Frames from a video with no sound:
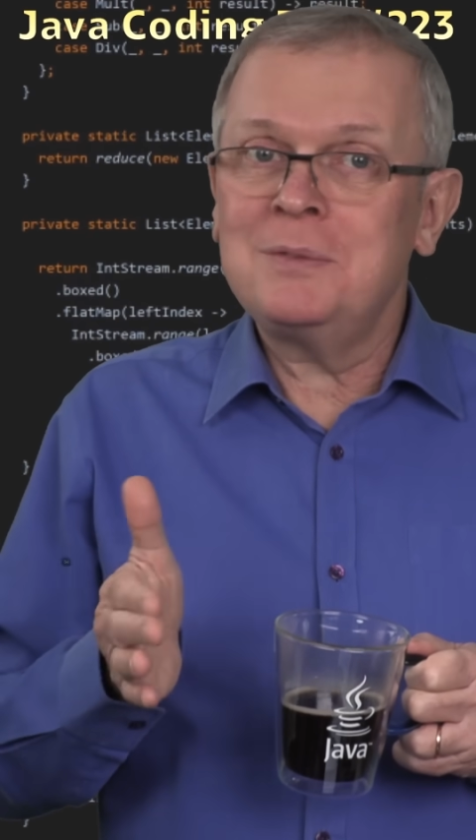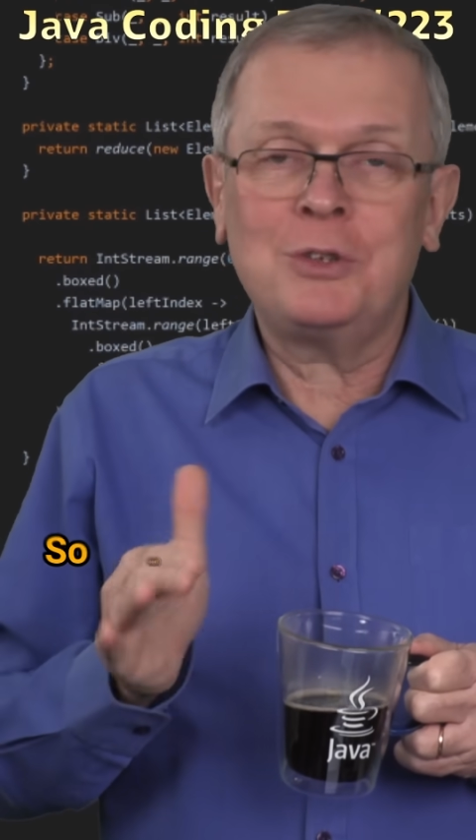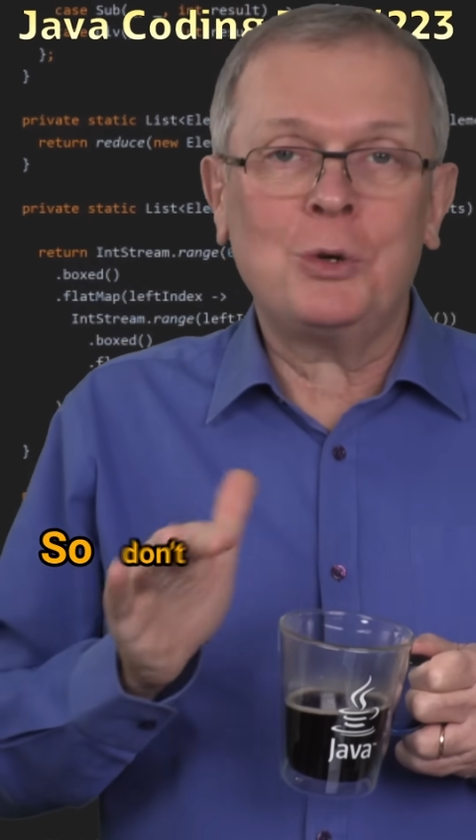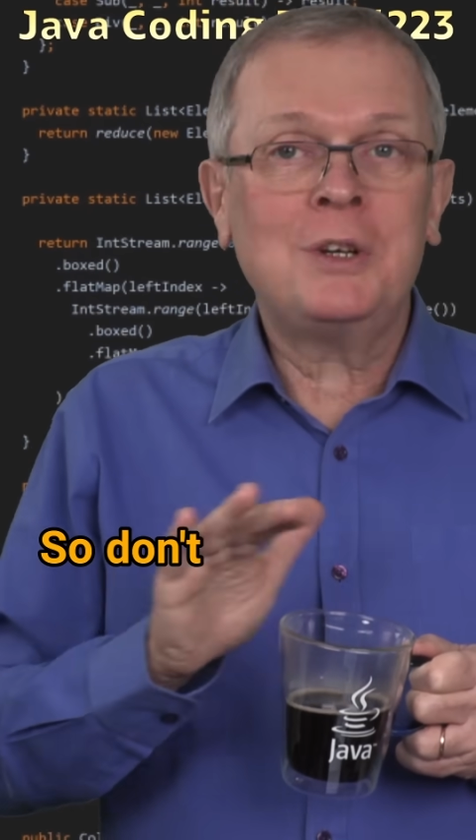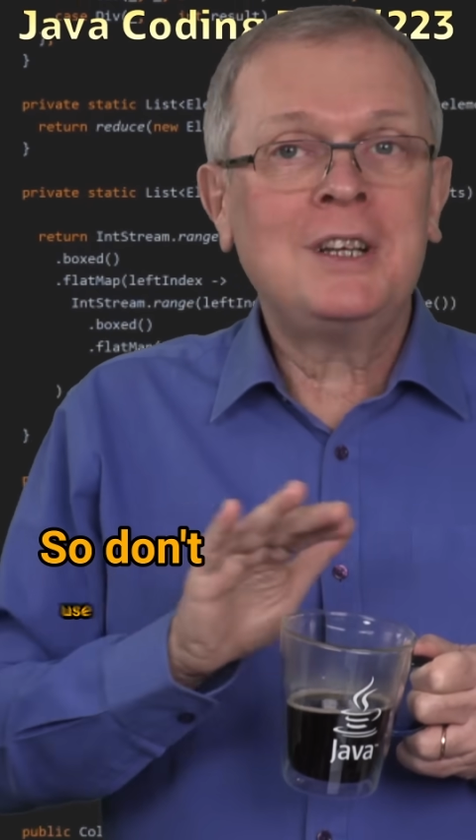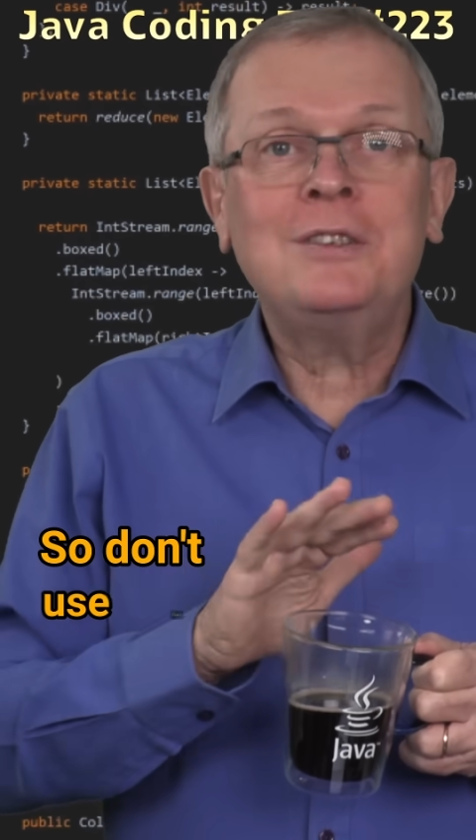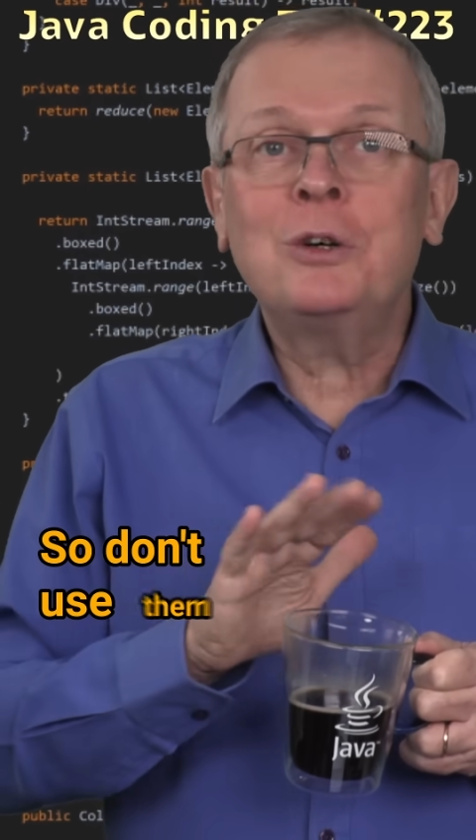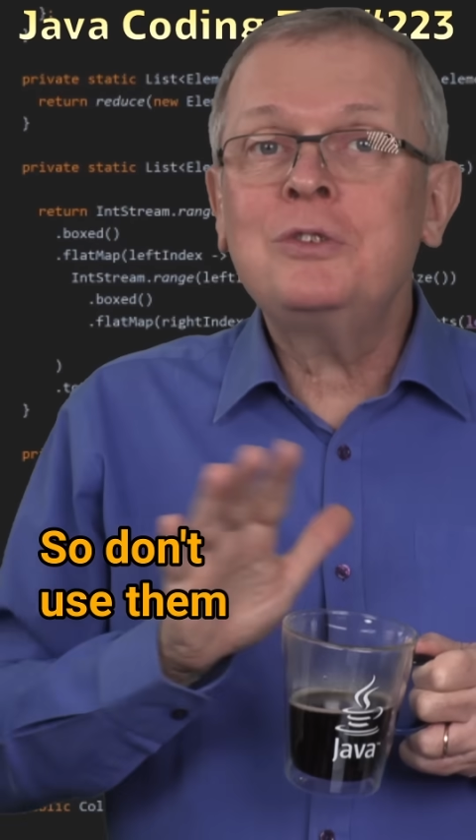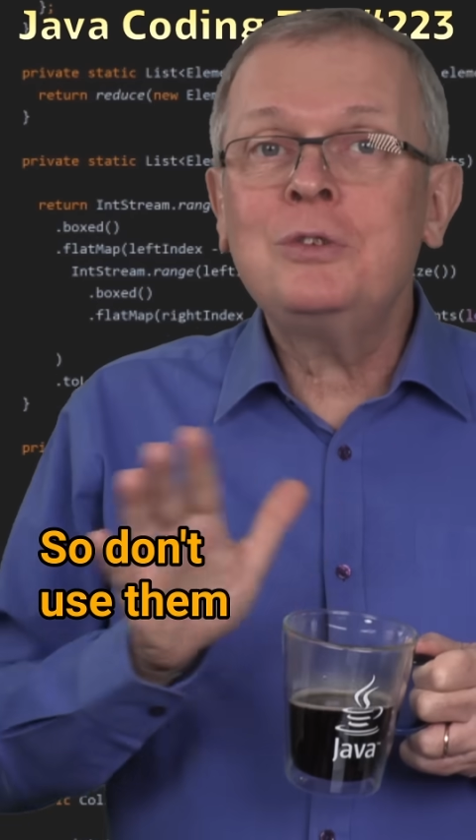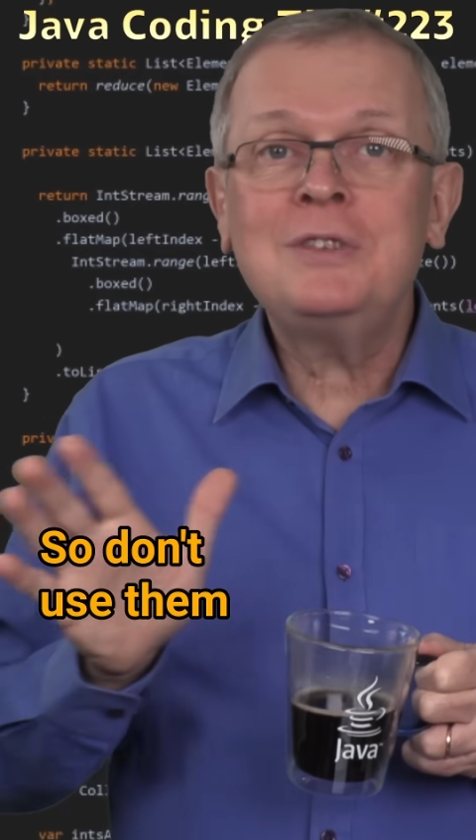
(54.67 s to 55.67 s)
so
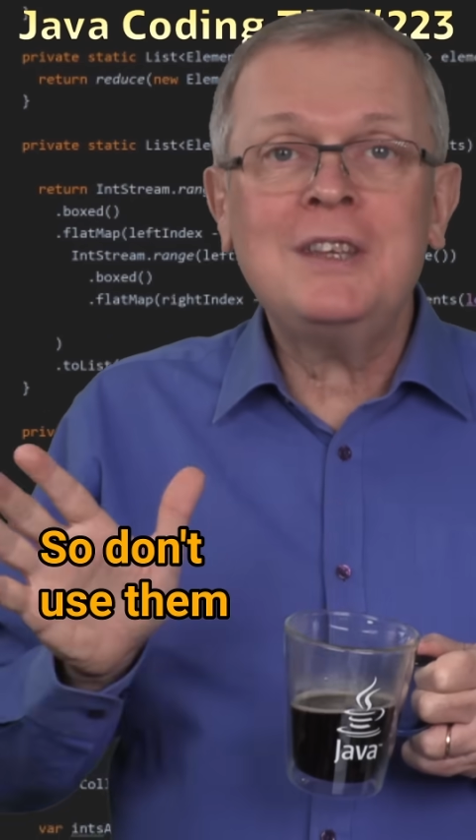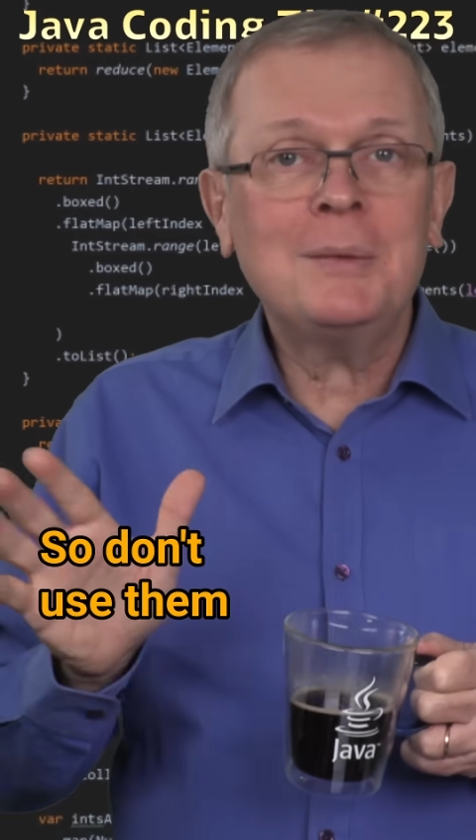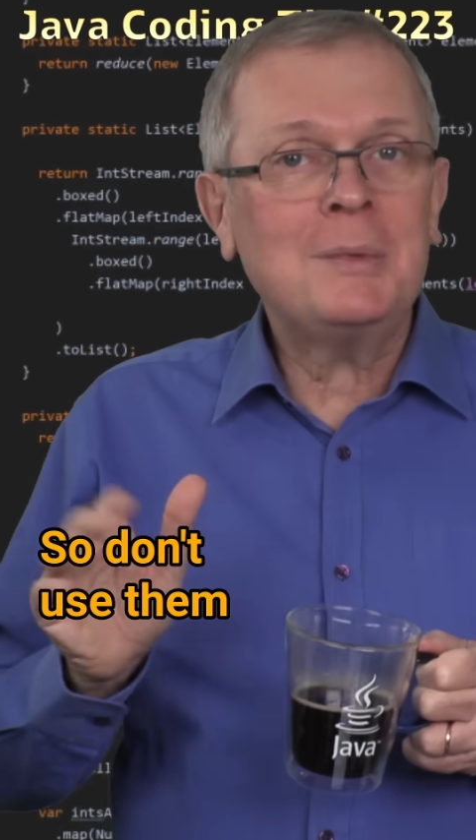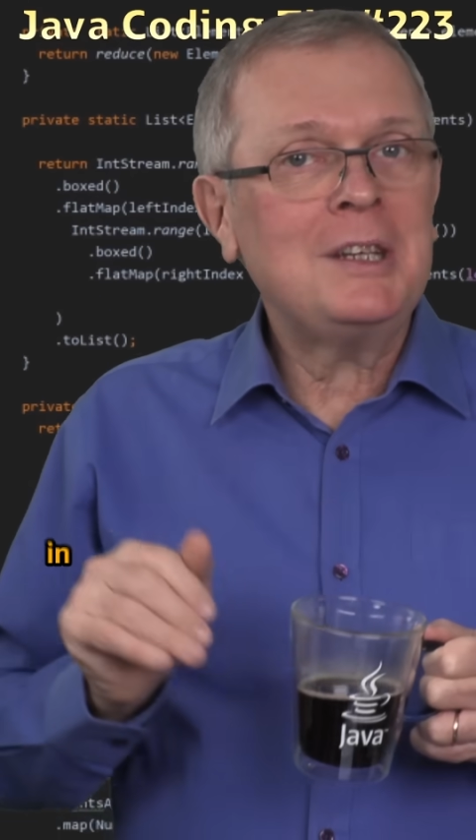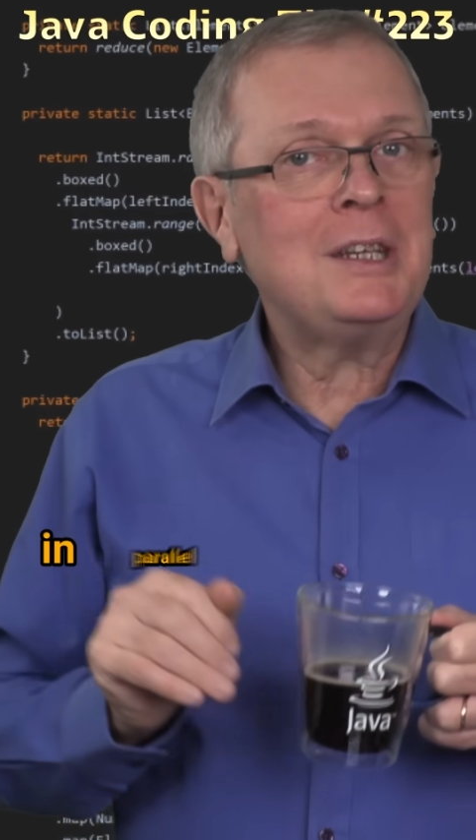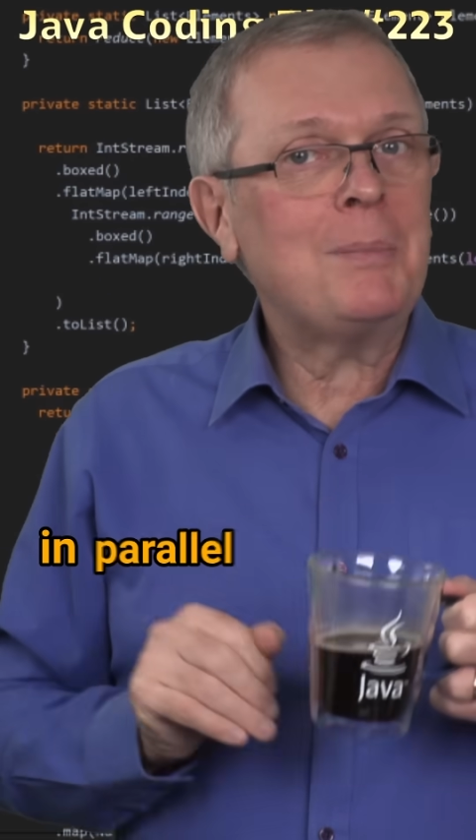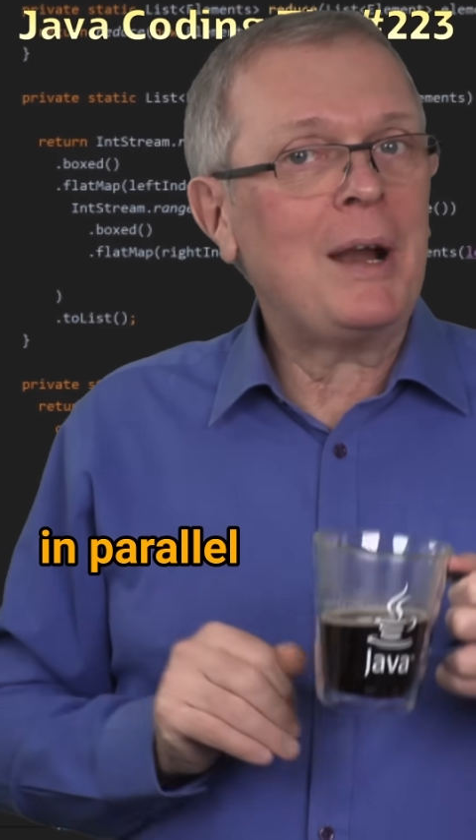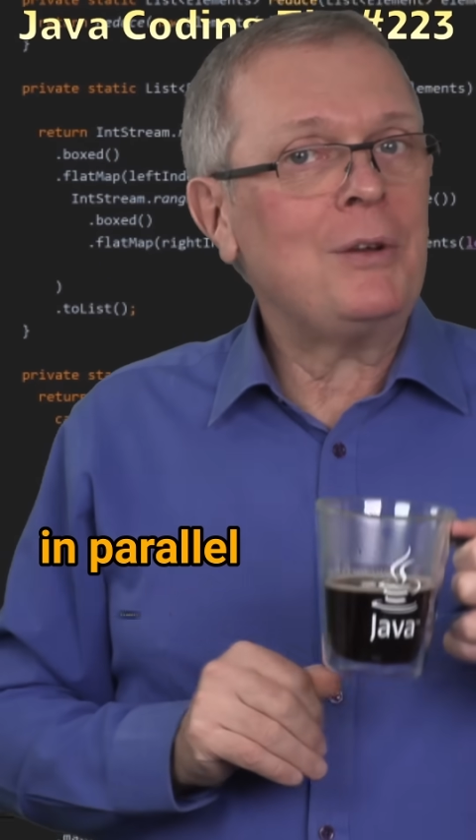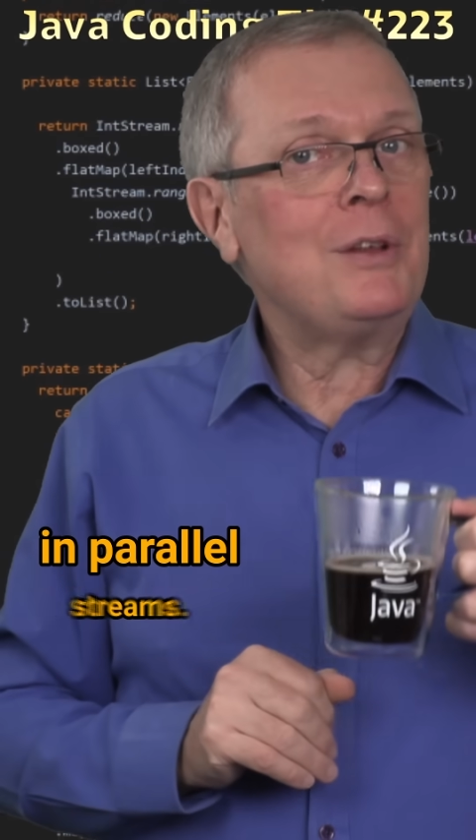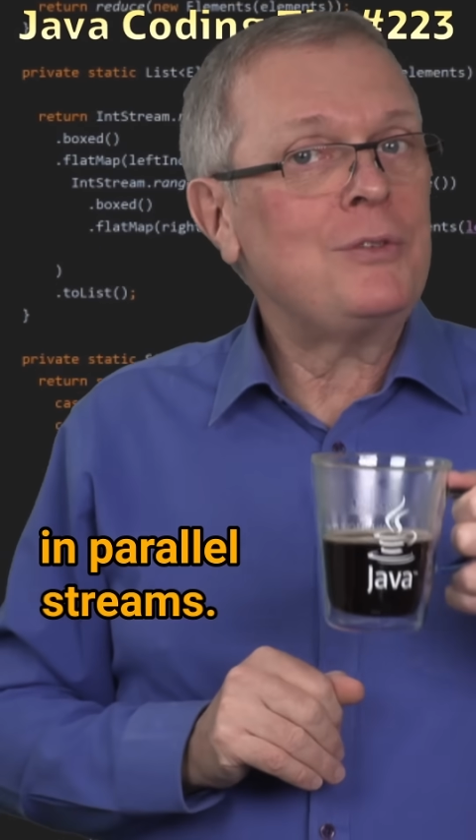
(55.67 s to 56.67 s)
don't use them in
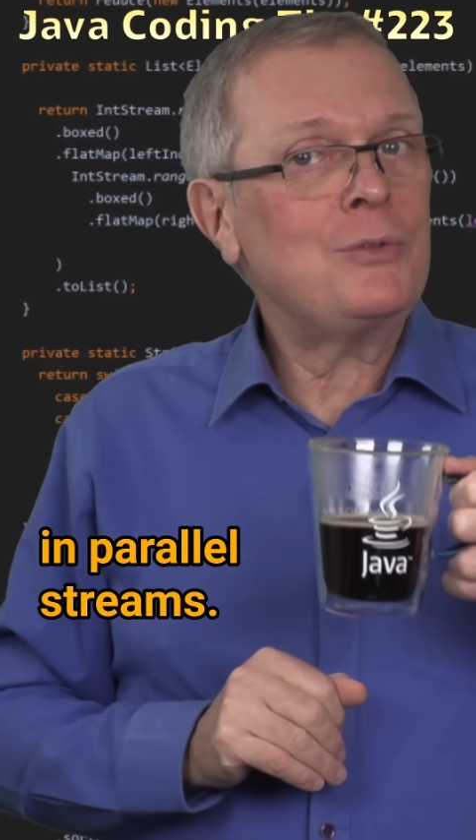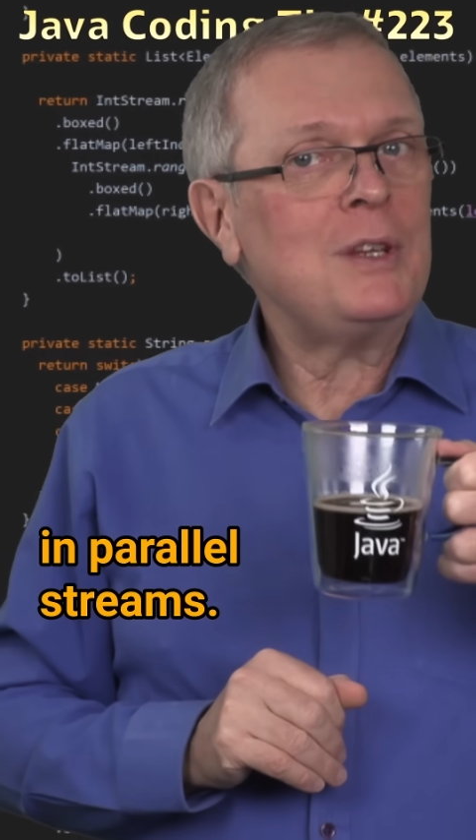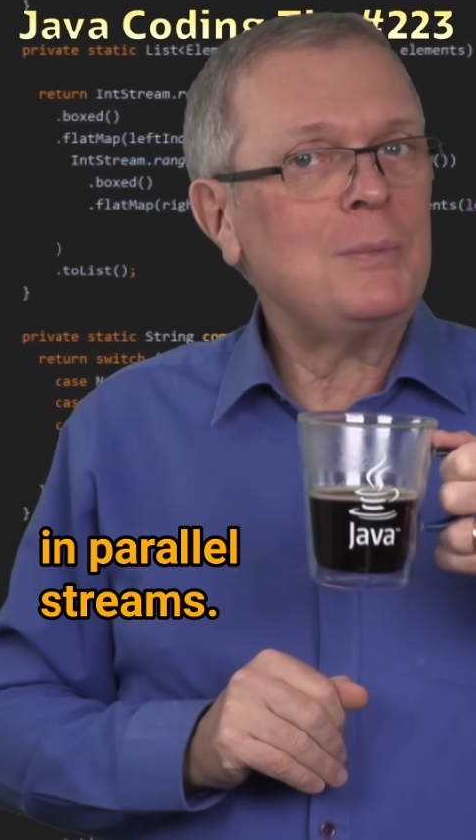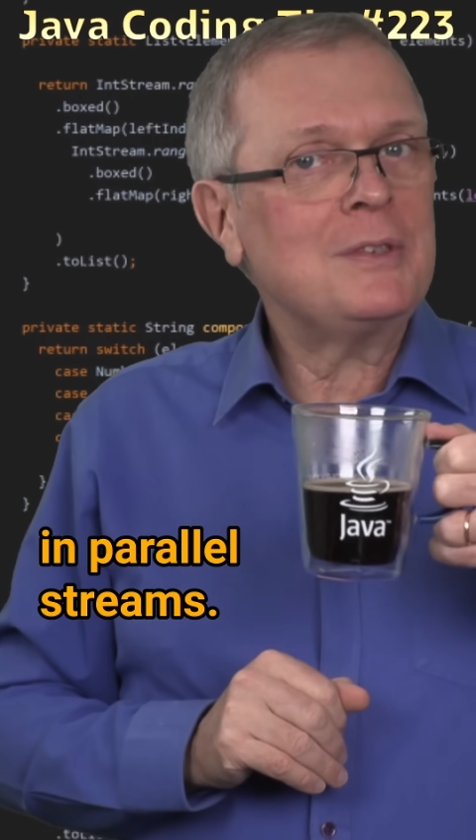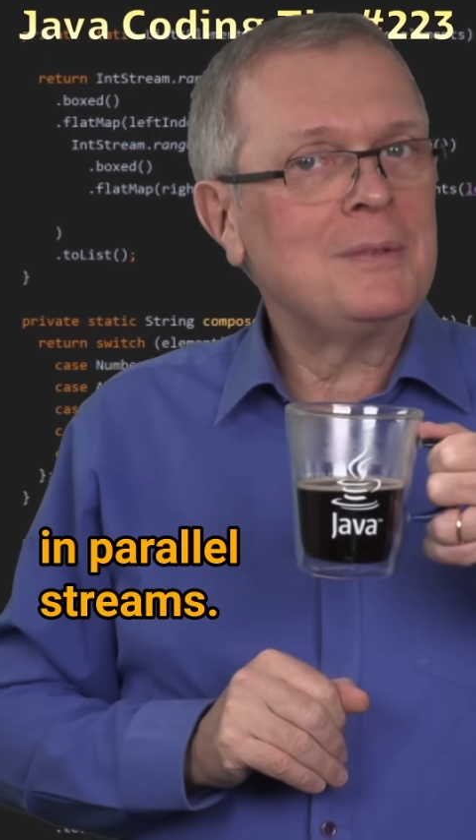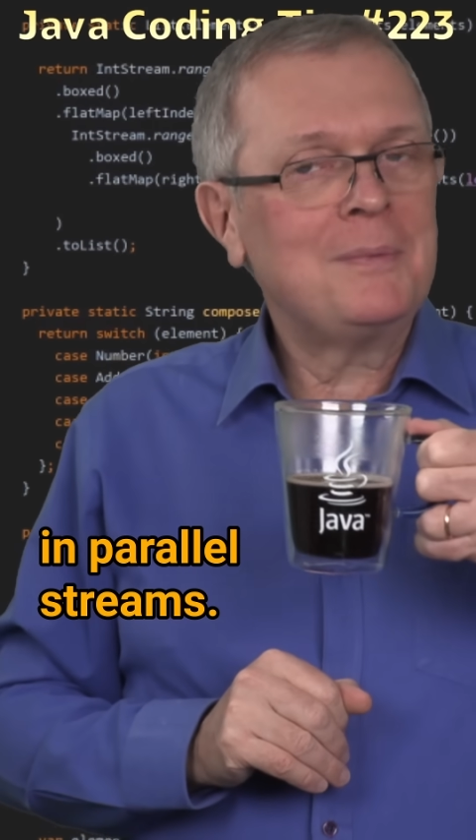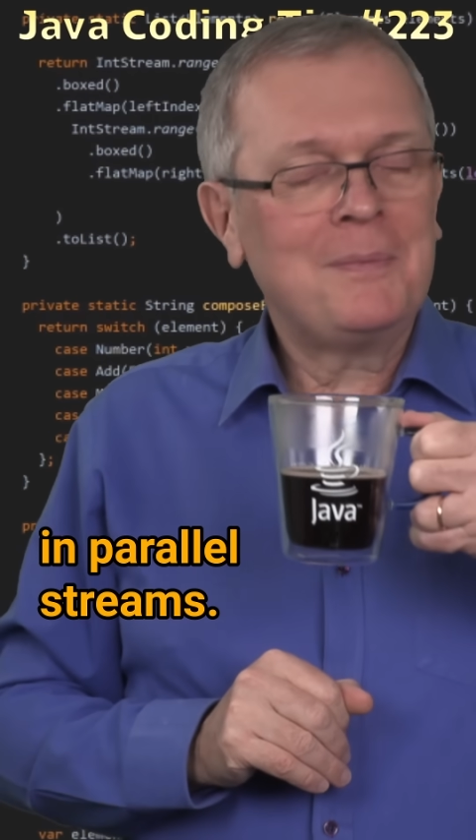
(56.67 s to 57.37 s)
parallel streams.